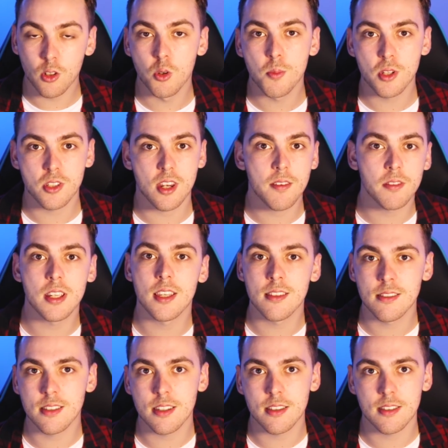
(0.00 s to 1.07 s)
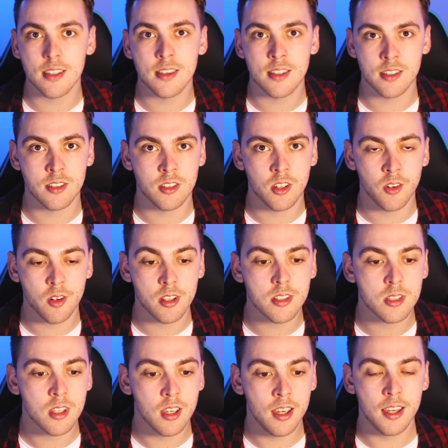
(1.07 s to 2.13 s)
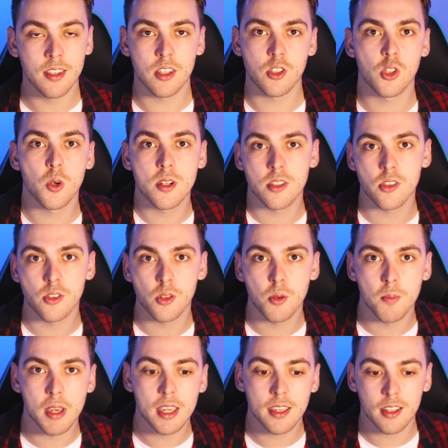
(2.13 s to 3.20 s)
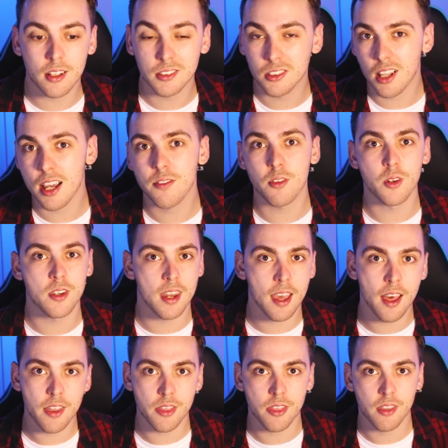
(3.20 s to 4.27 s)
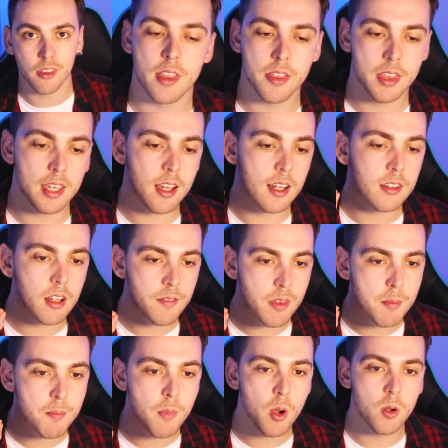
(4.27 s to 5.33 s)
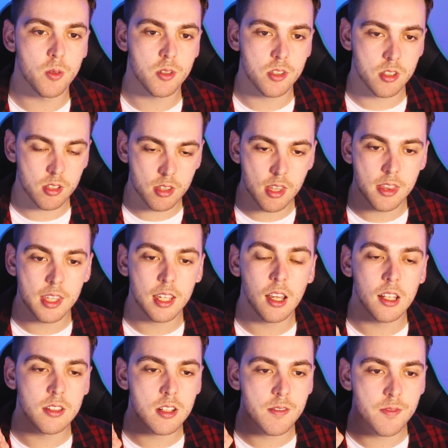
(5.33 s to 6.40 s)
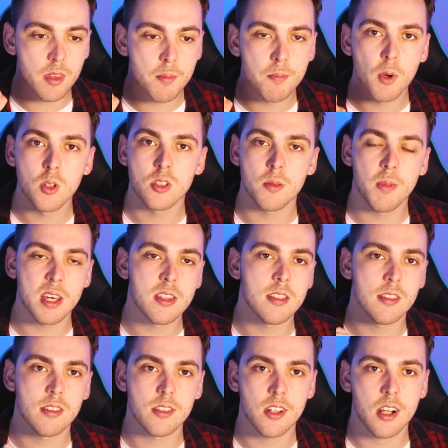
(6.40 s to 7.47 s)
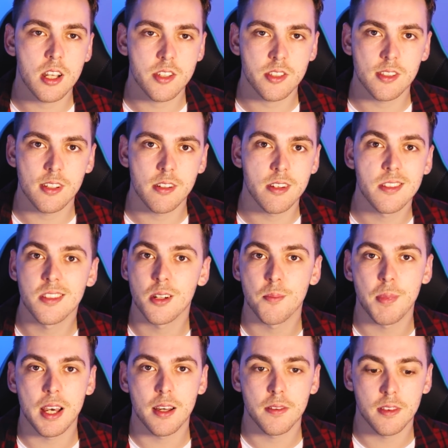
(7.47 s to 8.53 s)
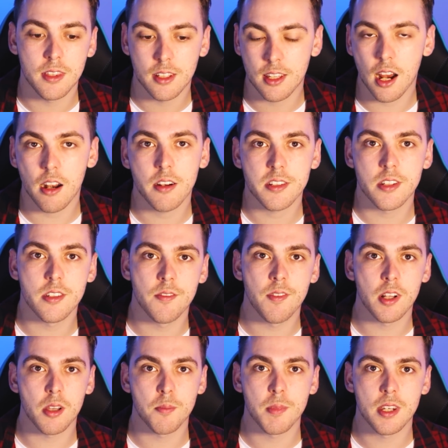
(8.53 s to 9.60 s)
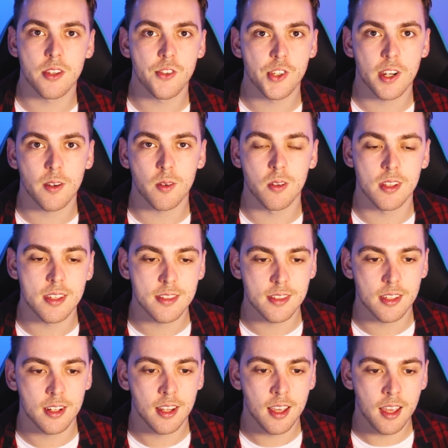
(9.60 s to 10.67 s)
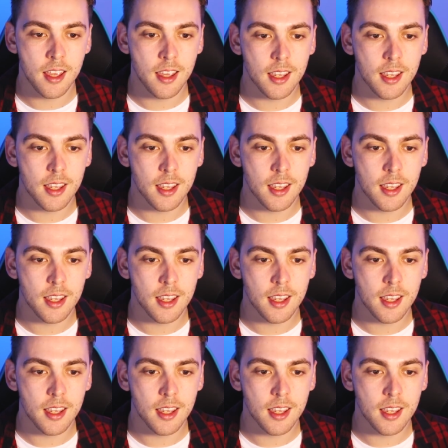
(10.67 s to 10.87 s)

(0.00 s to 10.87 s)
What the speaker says: in almost every instance in this series, the choices you make are life or death. But the thing I love the most about this entire series and about the character development in general is that